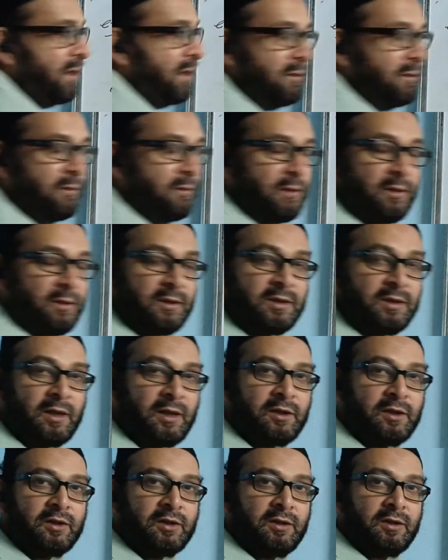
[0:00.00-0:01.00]
this side, in this
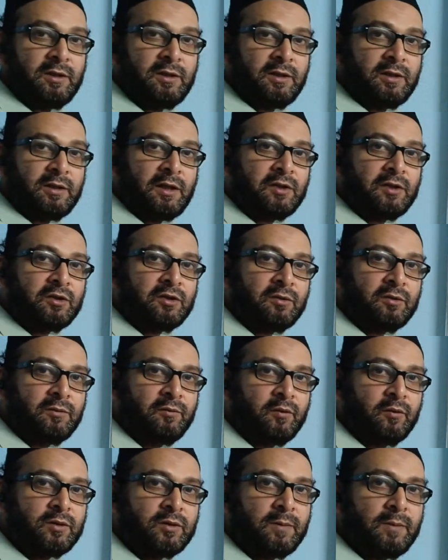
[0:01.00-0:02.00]
direction, in the direction
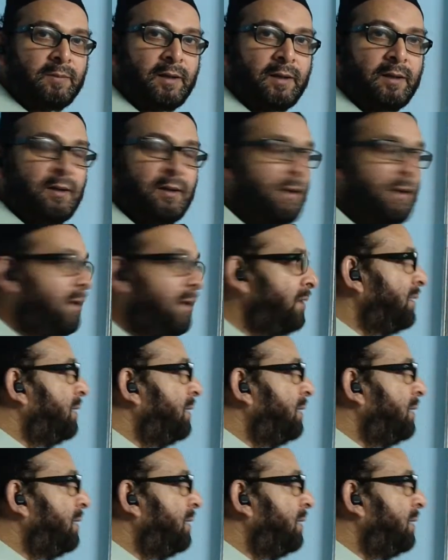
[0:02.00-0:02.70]
of the force applied.